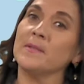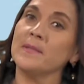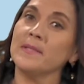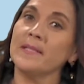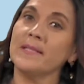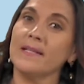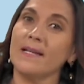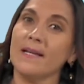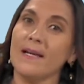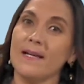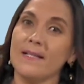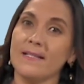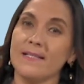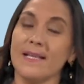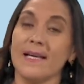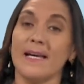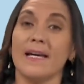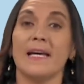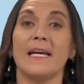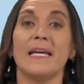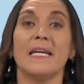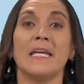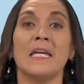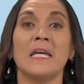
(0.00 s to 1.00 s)
en Casa.
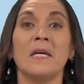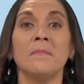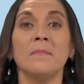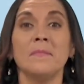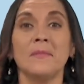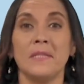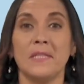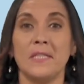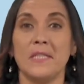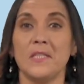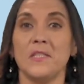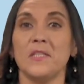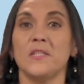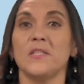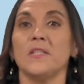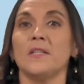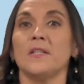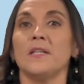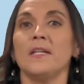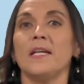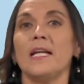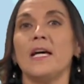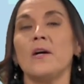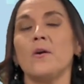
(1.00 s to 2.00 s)
I am teacher
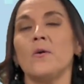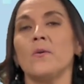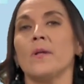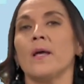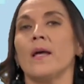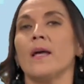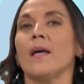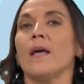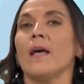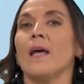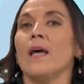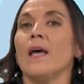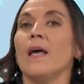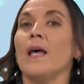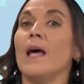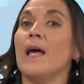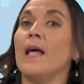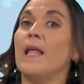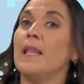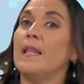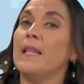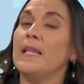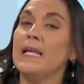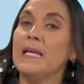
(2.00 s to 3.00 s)
Laura,
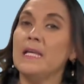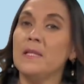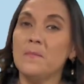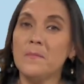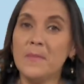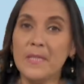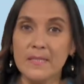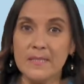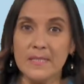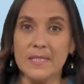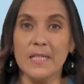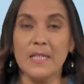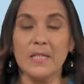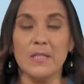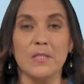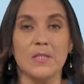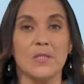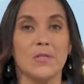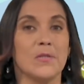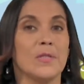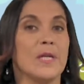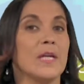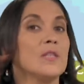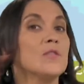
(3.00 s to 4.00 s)
and let me tell
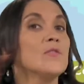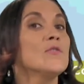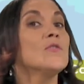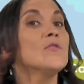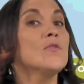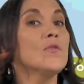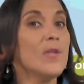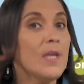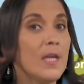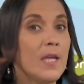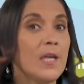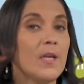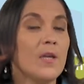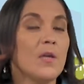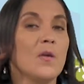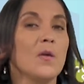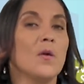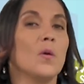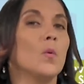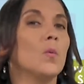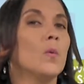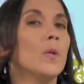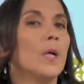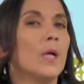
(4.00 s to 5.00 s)
you that today
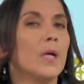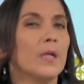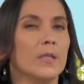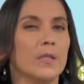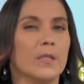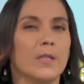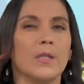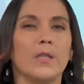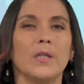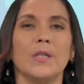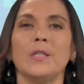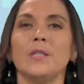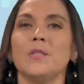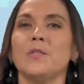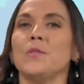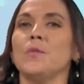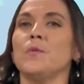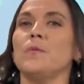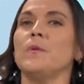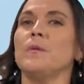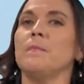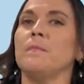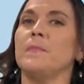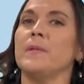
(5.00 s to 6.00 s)
we are going to
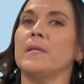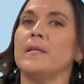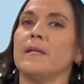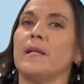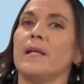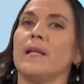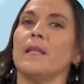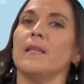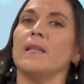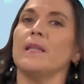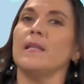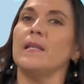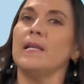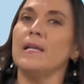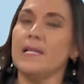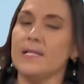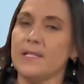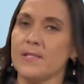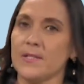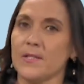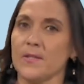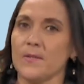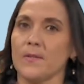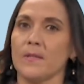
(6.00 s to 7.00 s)
repeat a
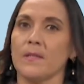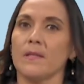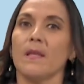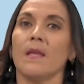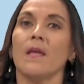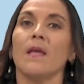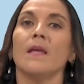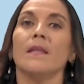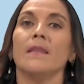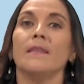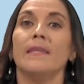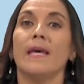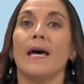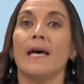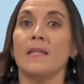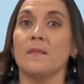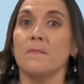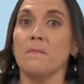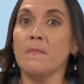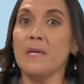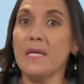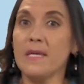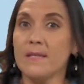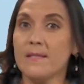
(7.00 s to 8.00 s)
lesson. That
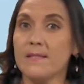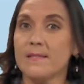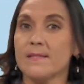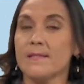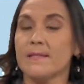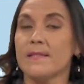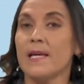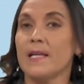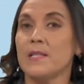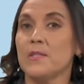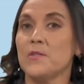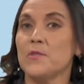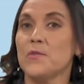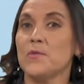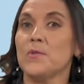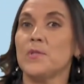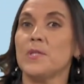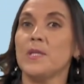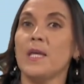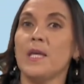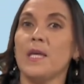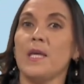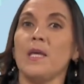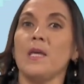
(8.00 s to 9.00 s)
means that
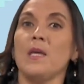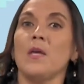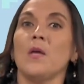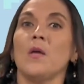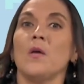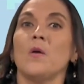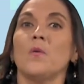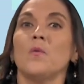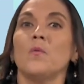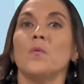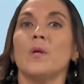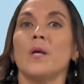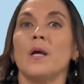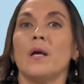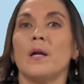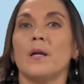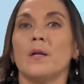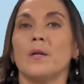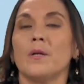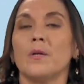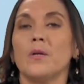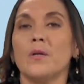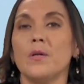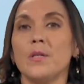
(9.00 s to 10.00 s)
today we are
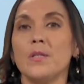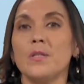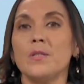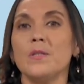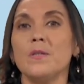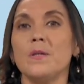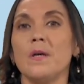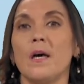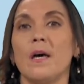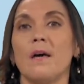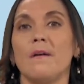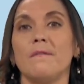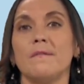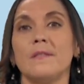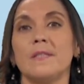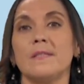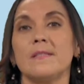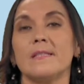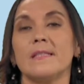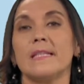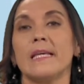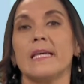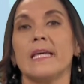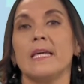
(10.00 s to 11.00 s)
going to have the
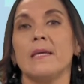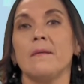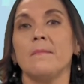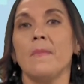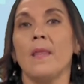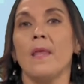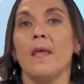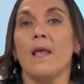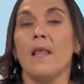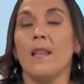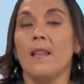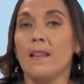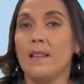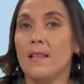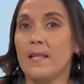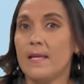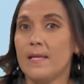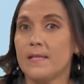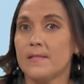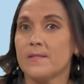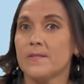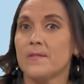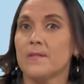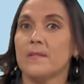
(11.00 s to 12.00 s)
same
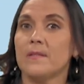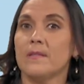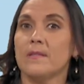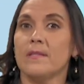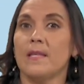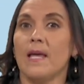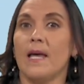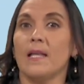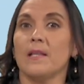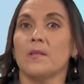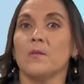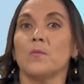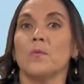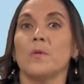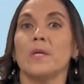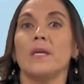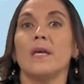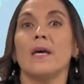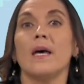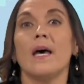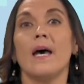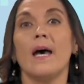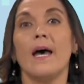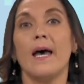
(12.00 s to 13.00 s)
lesson that we
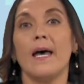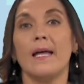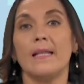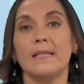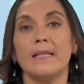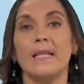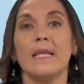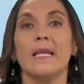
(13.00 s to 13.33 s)
had